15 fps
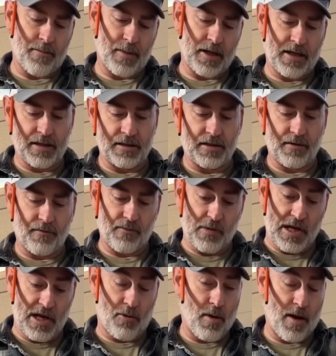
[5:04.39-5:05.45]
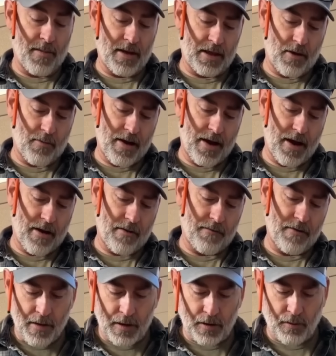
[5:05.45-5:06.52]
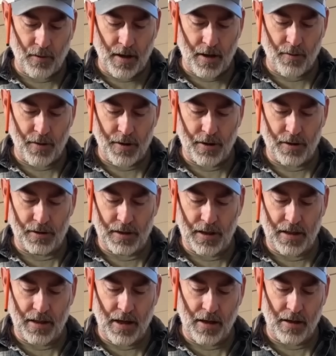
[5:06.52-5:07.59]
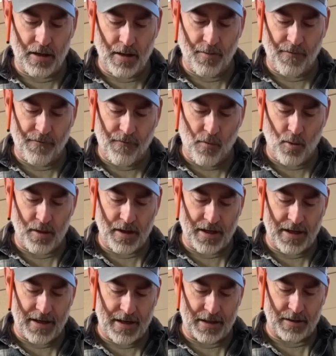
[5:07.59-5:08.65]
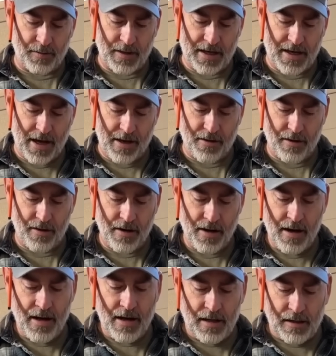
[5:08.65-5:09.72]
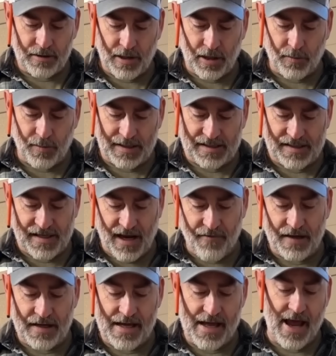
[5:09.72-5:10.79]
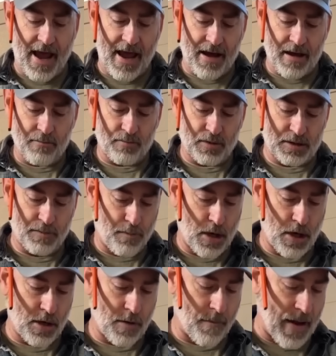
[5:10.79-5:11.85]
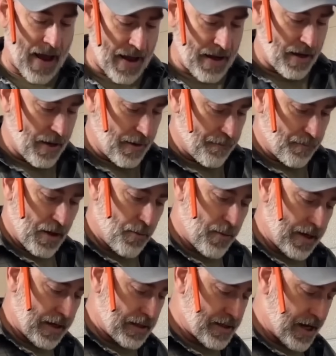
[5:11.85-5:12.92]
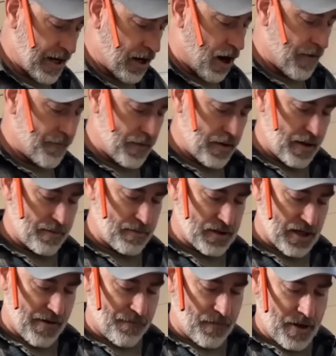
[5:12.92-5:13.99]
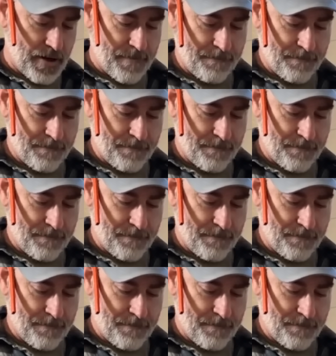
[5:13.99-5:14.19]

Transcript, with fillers: because of the equipment that we have. That's why we're using number four to connect them together. So that'll be 70 amps per bank that we can take off of them safely.